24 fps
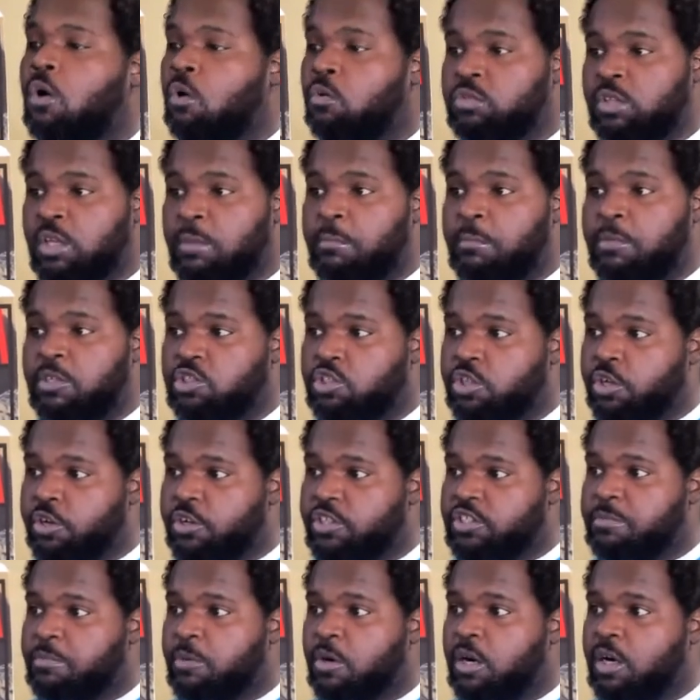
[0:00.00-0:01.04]
Only Miss
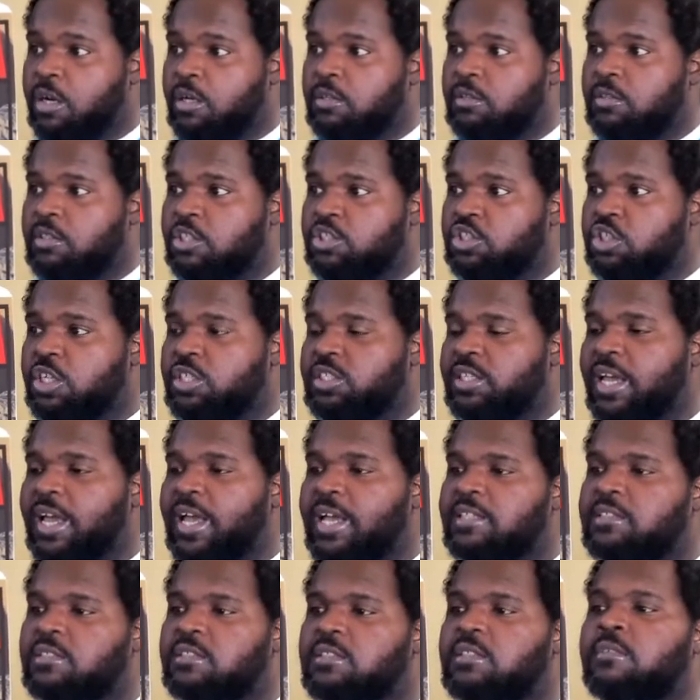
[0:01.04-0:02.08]
Chesimard, the judge
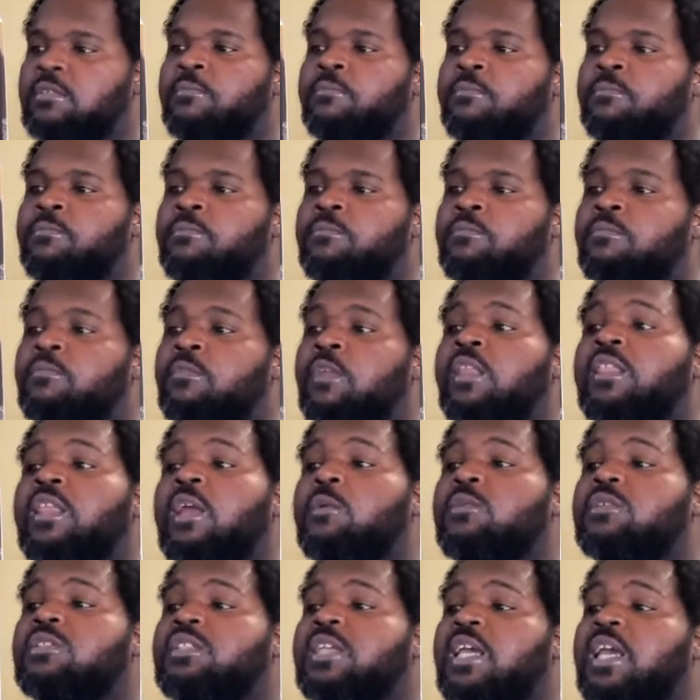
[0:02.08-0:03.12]
asked.
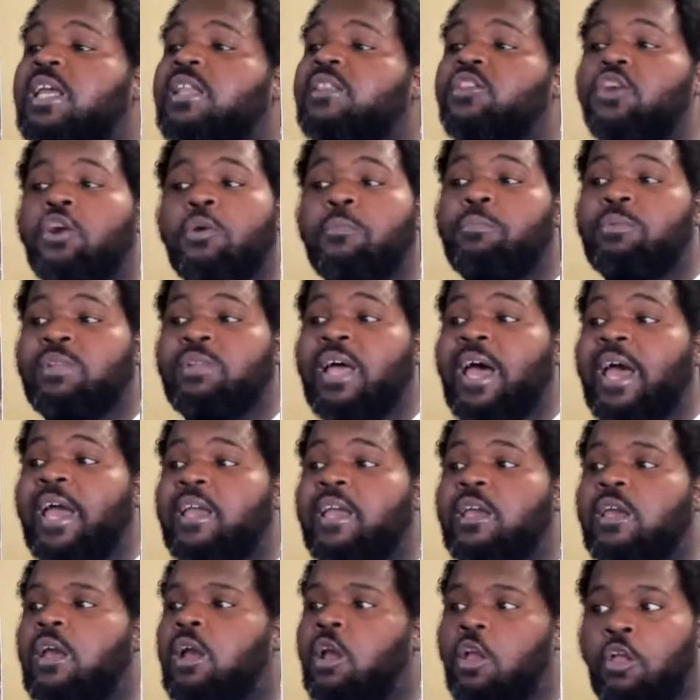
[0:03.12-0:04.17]
They were saying they're
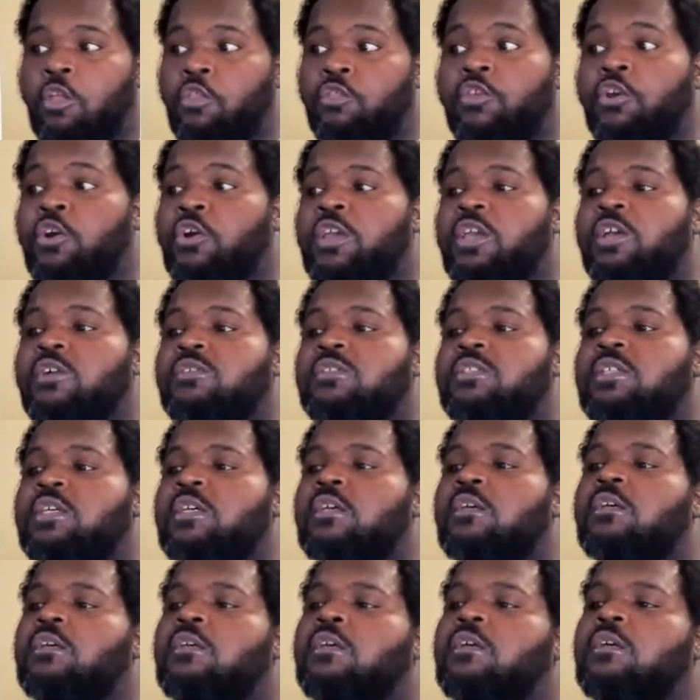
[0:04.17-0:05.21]
black, they're
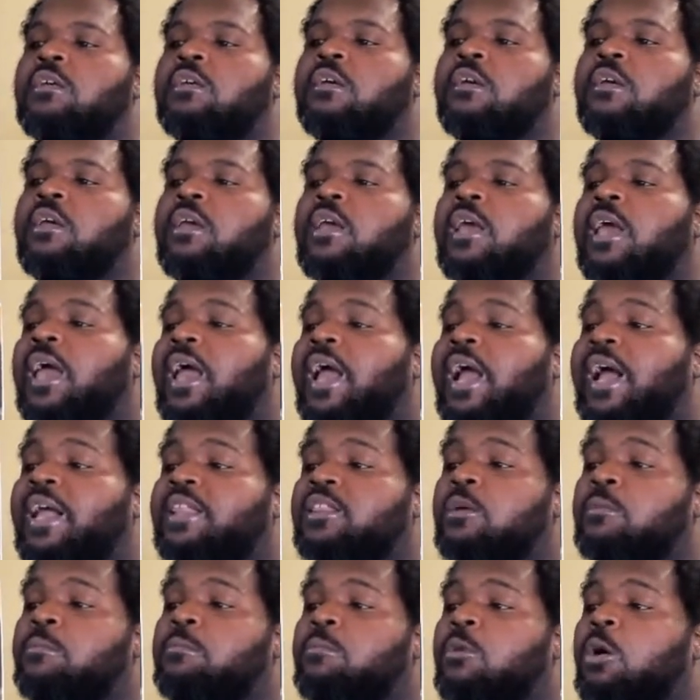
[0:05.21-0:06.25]
guilty
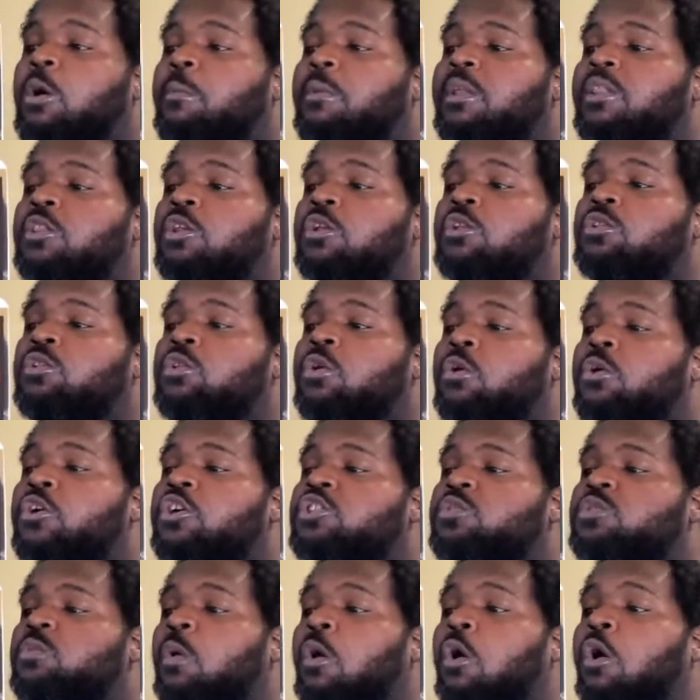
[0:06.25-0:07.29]
at the moment the
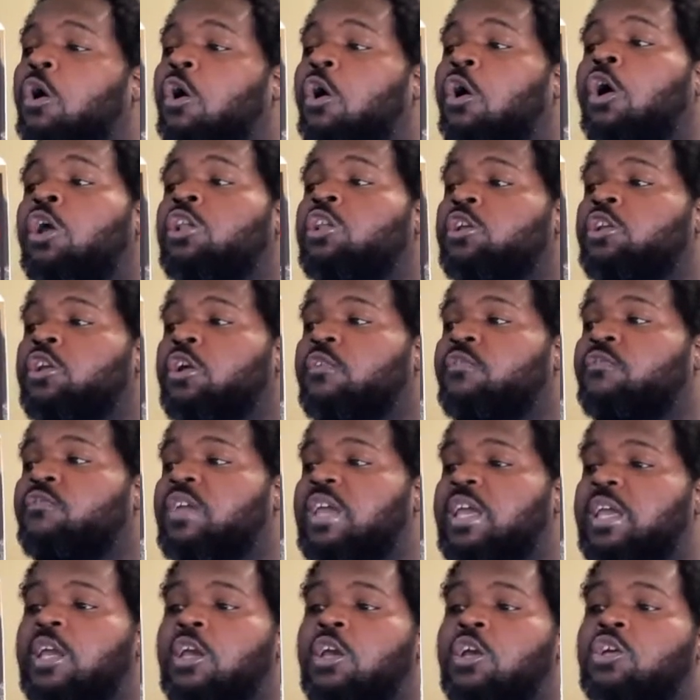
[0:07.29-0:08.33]
lawyers were all on their
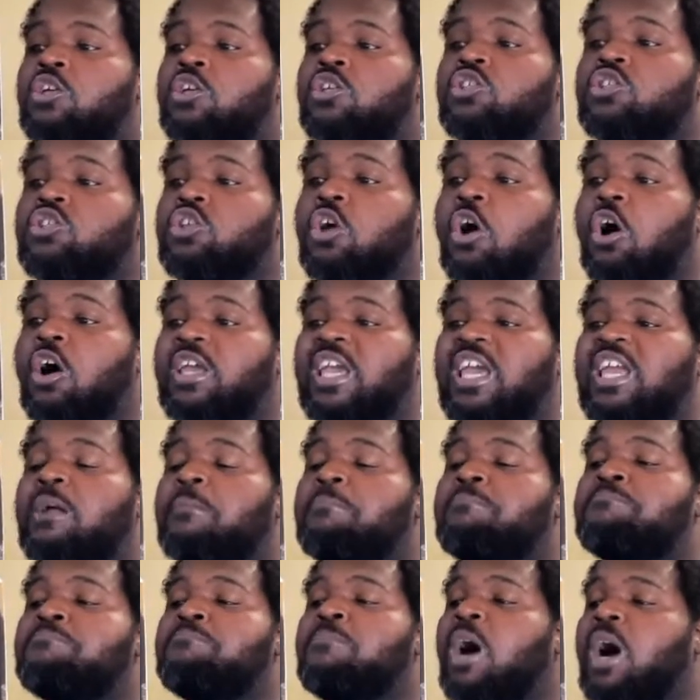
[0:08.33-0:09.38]
feet, talking a
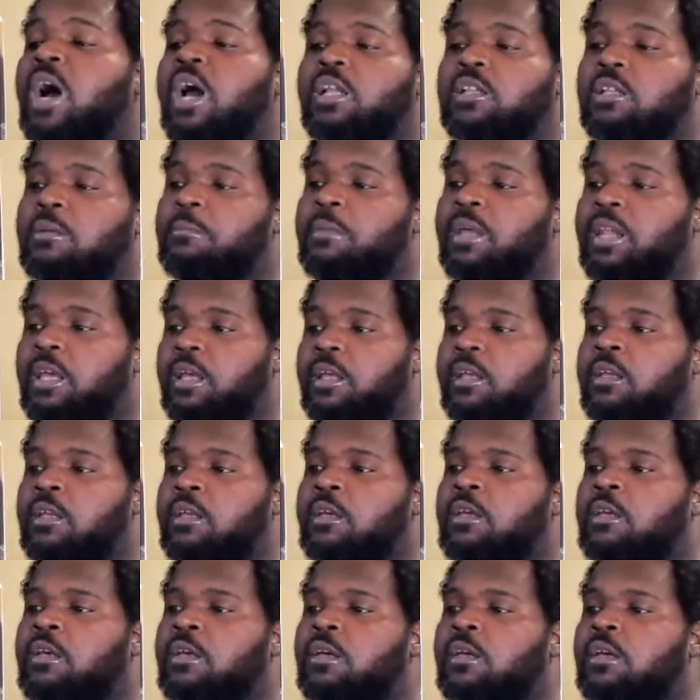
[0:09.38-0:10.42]
mile a minute.
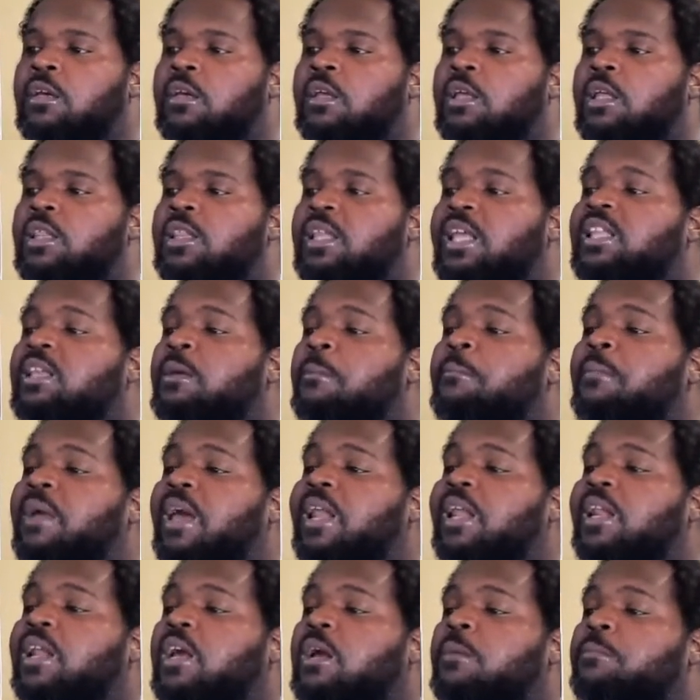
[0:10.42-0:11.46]
They
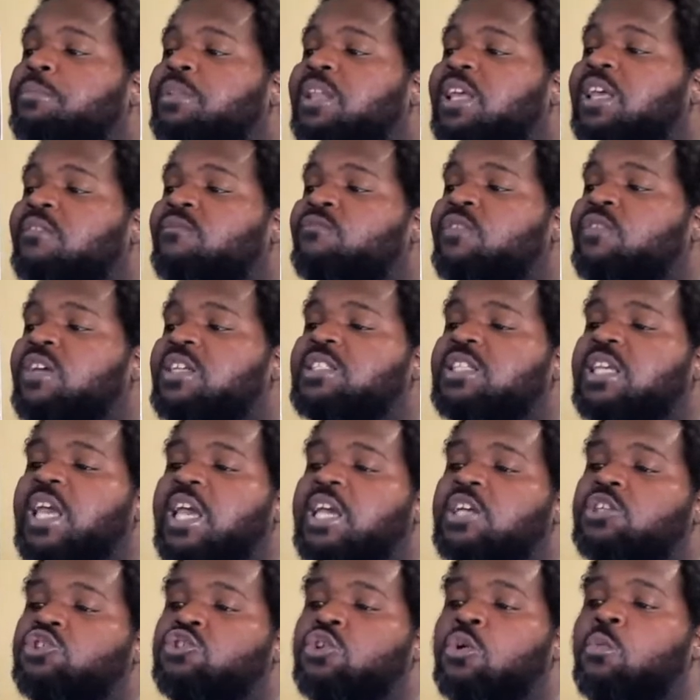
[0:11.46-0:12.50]
demanded a complete
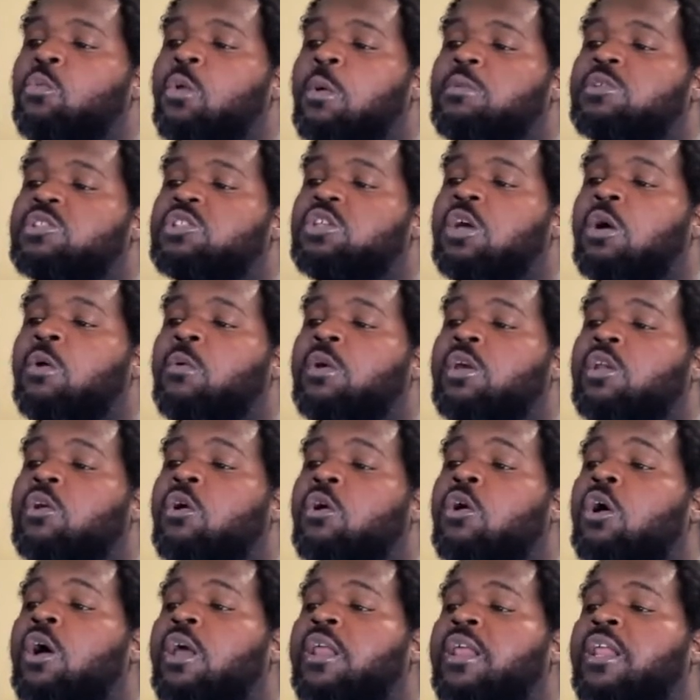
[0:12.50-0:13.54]
investigation on what was going
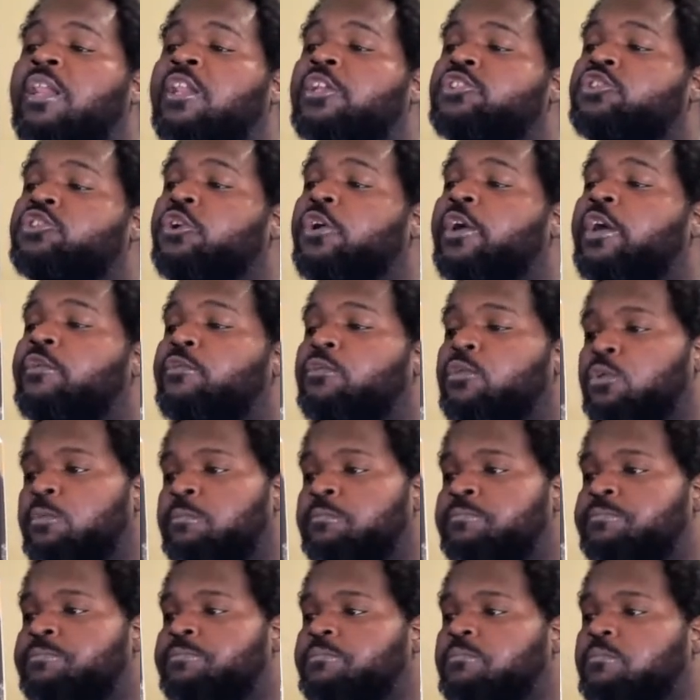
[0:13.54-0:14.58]
on in the jury
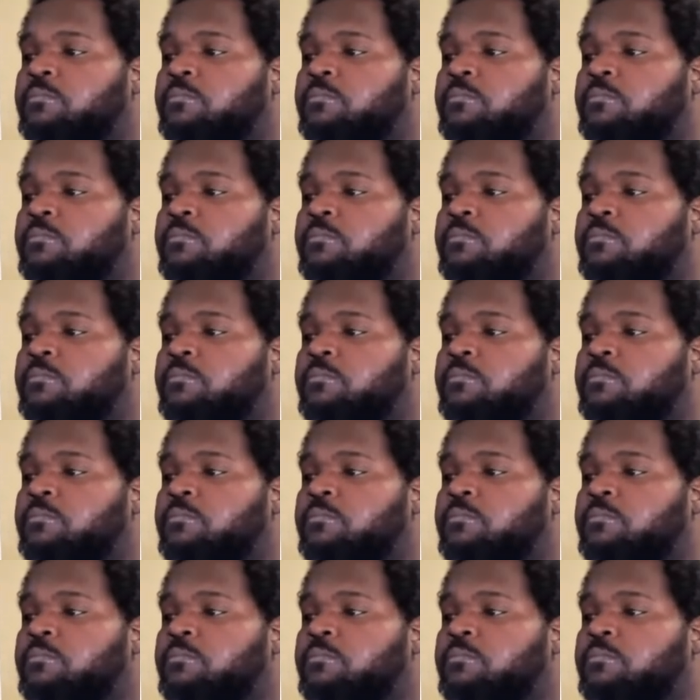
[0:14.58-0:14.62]
room.